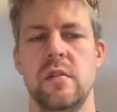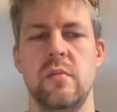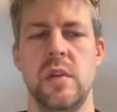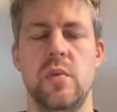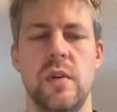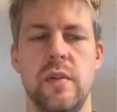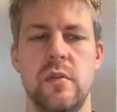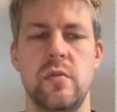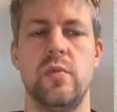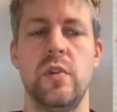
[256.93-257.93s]
between the 2
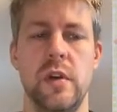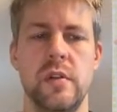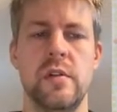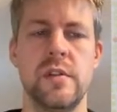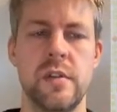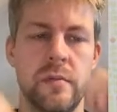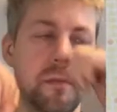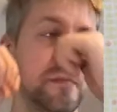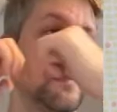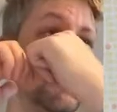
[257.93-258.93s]
pointers,
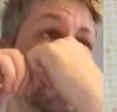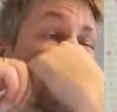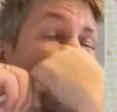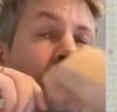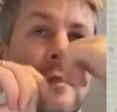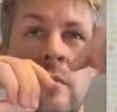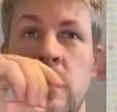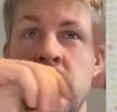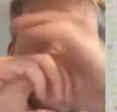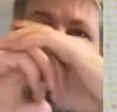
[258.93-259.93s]

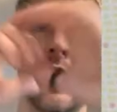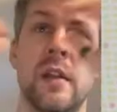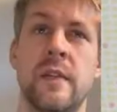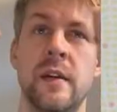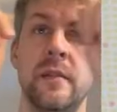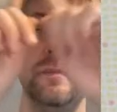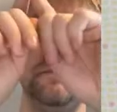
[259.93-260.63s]
pointing at the